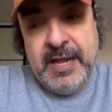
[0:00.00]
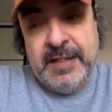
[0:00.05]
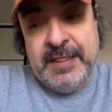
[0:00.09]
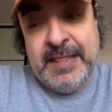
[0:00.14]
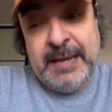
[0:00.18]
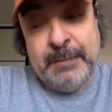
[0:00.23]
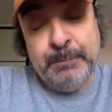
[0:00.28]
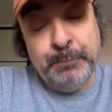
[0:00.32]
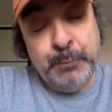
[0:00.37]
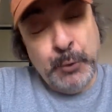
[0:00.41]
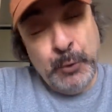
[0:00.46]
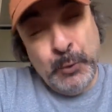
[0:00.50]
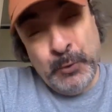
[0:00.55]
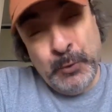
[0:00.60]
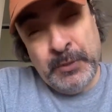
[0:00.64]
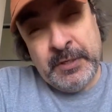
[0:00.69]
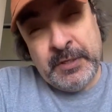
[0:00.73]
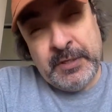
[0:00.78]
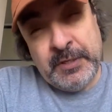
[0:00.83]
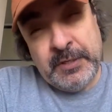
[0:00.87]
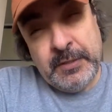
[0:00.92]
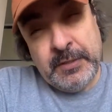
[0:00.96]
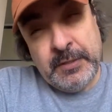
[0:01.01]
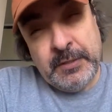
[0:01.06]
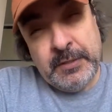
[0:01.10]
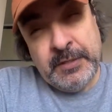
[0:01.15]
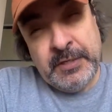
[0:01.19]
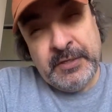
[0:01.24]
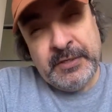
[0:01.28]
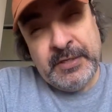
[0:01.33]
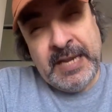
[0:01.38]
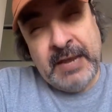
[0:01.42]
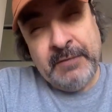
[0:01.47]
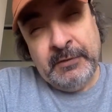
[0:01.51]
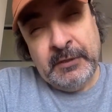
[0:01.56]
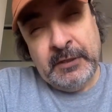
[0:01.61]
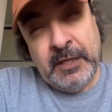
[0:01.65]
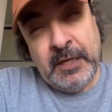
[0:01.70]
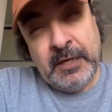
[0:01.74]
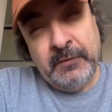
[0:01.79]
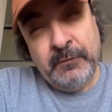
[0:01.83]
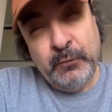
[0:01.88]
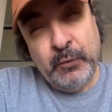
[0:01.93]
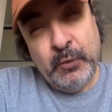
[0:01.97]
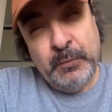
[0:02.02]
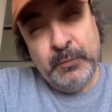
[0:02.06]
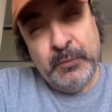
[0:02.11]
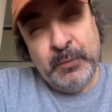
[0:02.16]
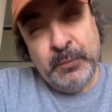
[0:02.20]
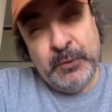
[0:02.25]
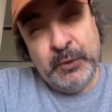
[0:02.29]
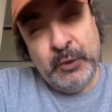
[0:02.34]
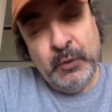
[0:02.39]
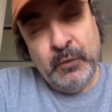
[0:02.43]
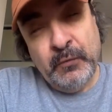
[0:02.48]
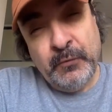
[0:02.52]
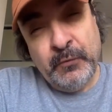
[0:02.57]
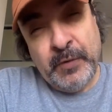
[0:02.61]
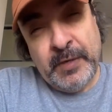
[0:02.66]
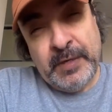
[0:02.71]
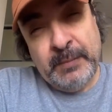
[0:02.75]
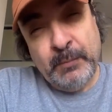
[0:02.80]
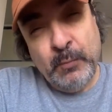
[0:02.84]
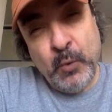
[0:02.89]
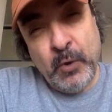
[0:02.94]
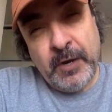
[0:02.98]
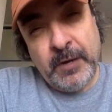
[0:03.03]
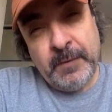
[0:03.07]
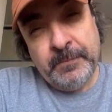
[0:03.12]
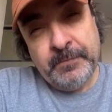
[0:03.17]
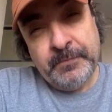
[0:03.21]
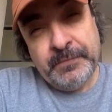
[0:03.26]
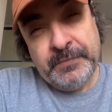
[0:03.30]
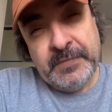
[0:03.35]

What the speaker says: that Putin doesn't have a lot of room to maneuver anymore